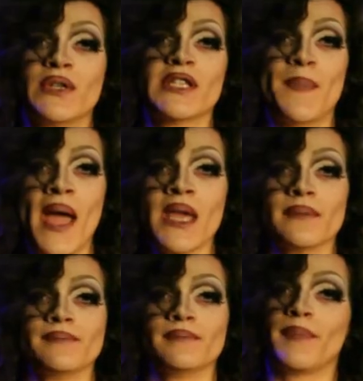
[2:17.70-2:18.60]
despite
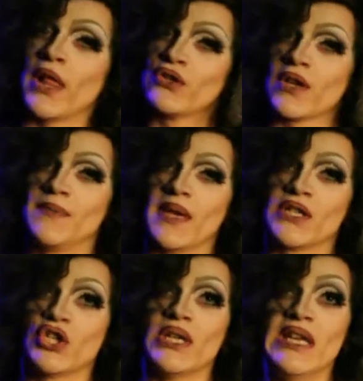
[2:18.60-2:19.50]
Bellatrix being
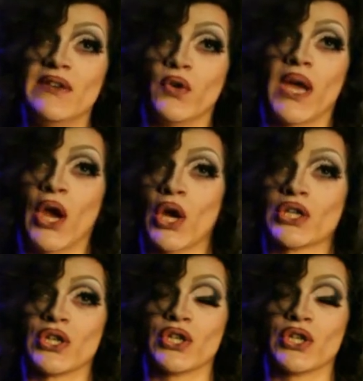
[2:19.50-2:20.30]
such an evil character,